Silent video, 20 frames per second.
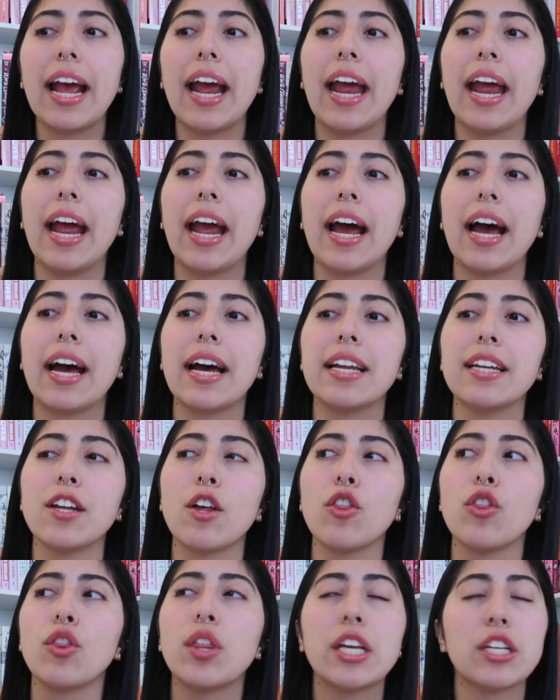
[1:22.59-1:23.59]

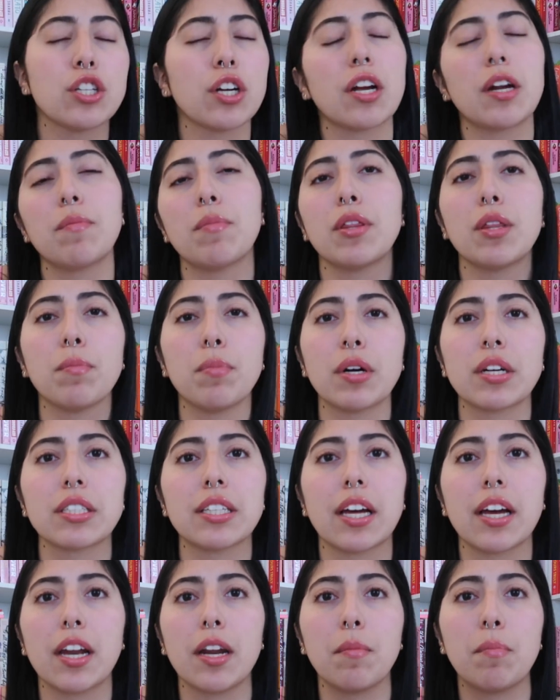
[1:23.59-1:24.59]
and these are going to be the
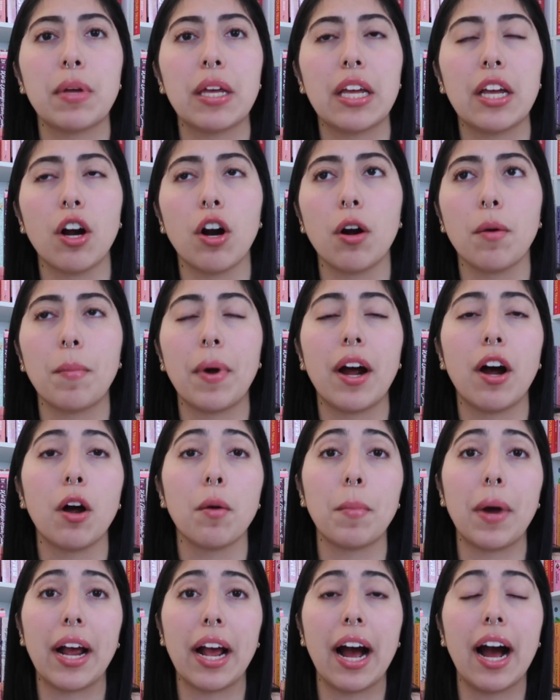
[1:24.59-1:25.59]
books that are going to be
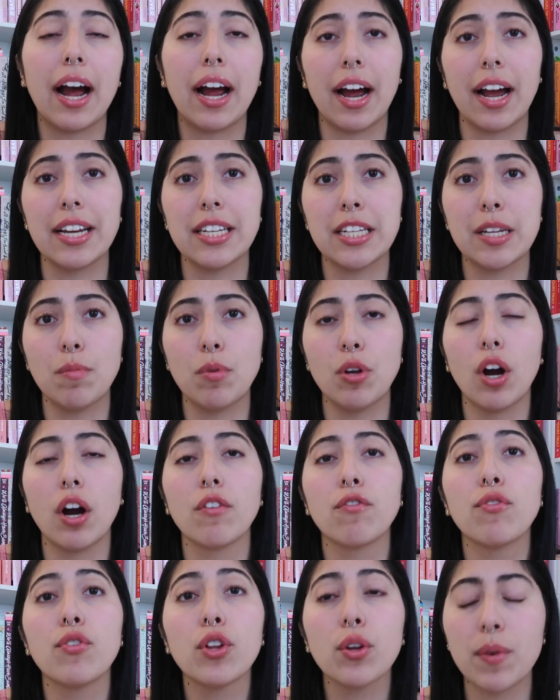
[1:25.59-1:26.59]
on my high
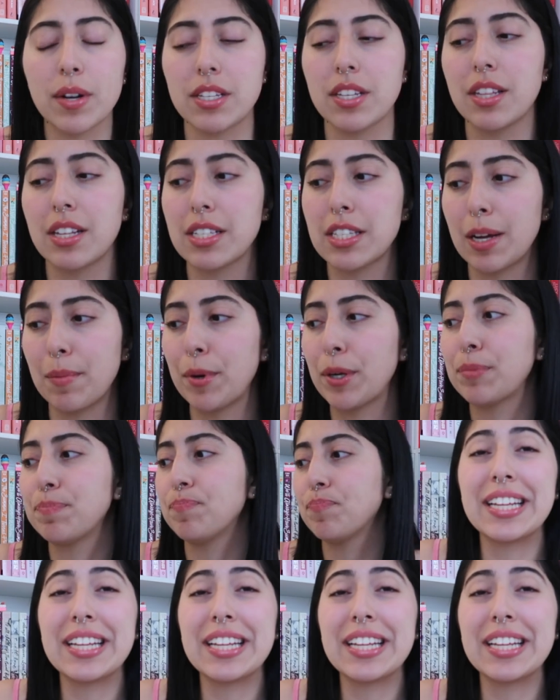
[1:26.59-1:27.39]
TBR for the rest of the summer.